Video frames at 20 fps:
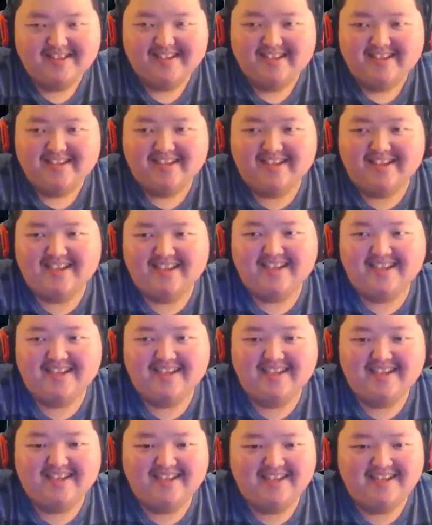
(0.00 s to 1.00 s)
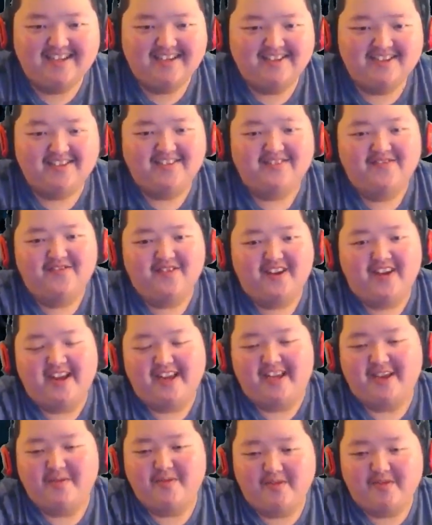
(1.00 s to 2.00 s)
uh, for, I
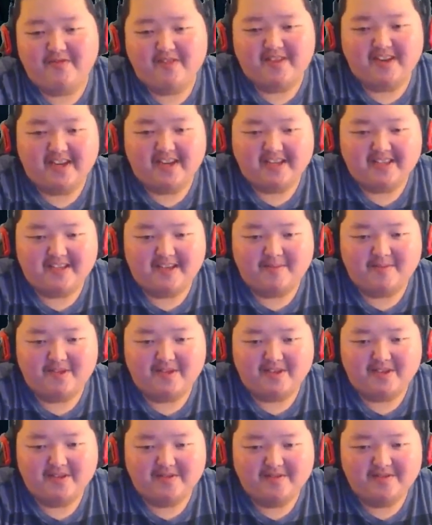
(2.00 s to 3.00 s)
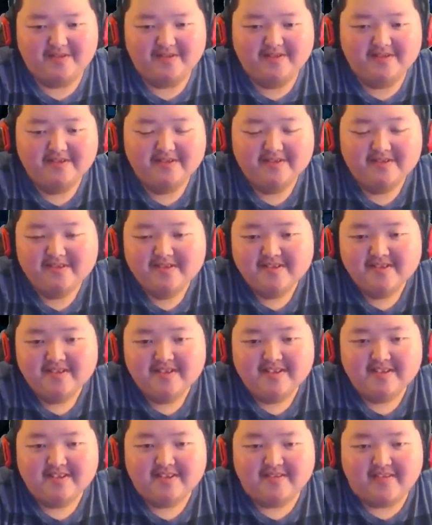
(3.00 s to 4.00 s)
can't wait for the next episode
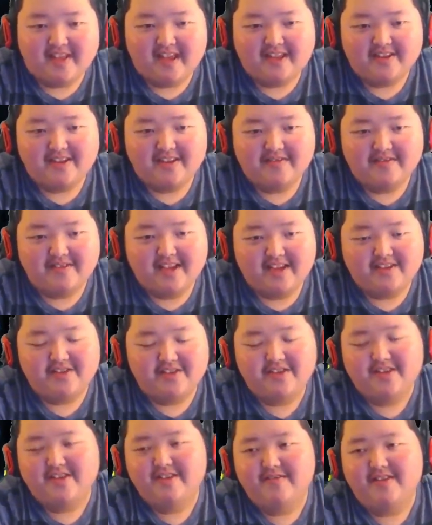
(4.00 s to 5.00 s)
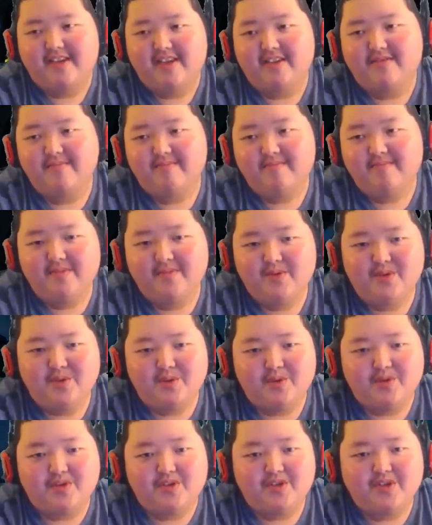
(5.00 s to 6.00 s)
of that of that sh of that. Right, show.
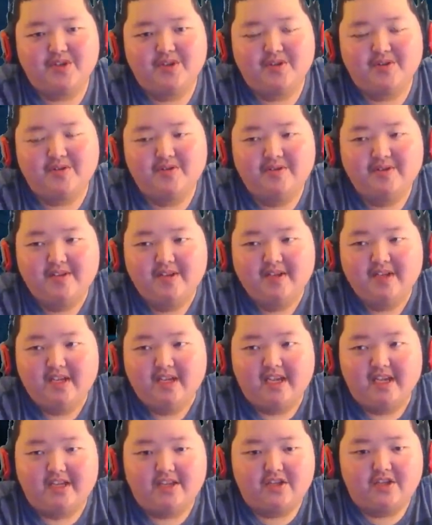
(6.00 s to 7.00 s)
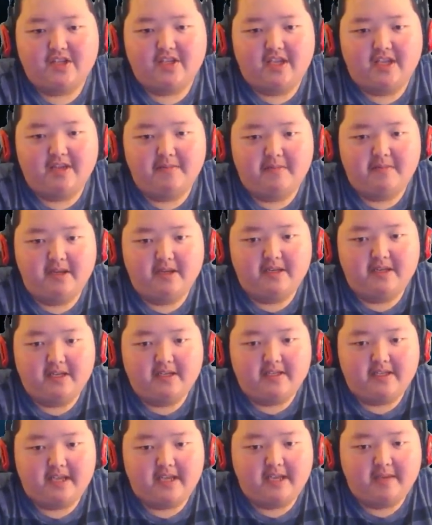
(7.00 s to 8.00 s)
It's quite nice. It just it it
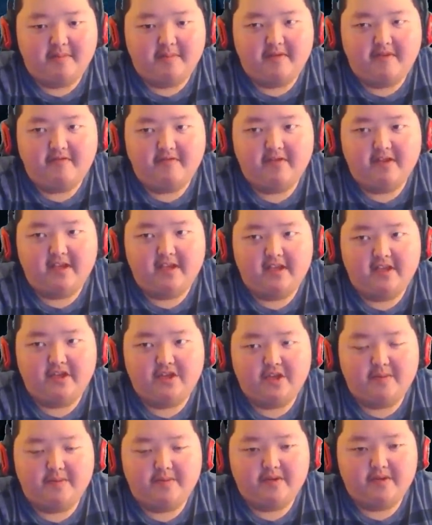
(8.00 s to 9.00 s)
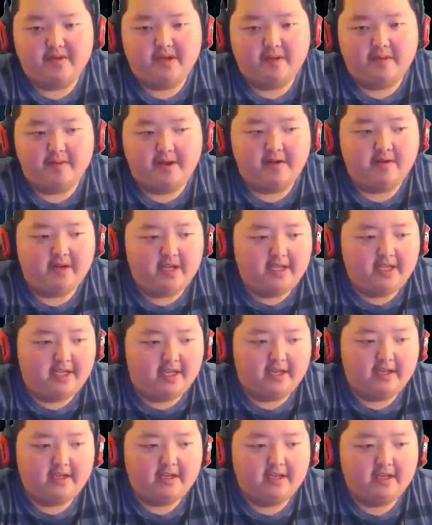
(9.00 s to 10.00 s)
does take a bit for the each episode to come out, and I
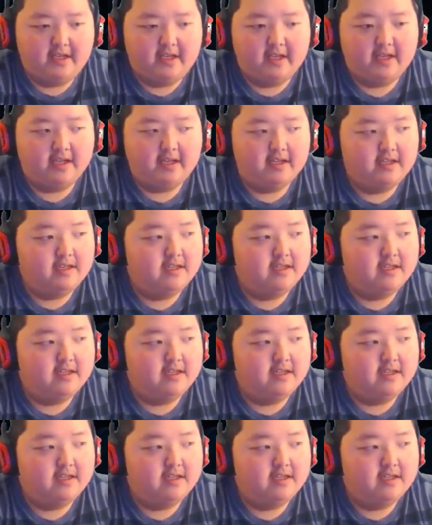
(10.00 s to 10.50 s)
get it, I get it.